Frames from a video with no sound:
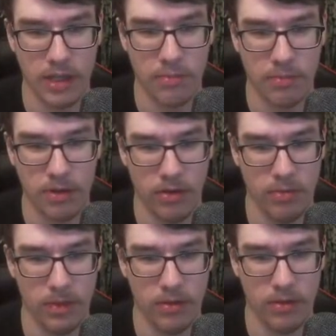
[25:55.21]
keep this
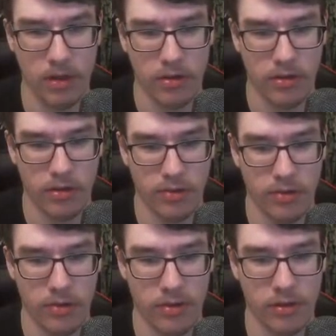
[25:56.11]
because I could still
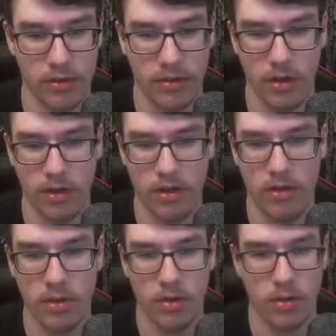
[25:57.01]
free star this guy.
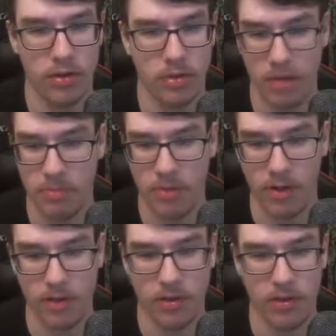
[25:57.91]
Or
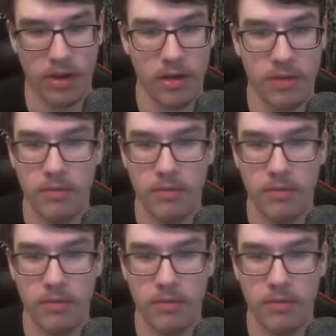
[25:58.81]
upgrade this guy.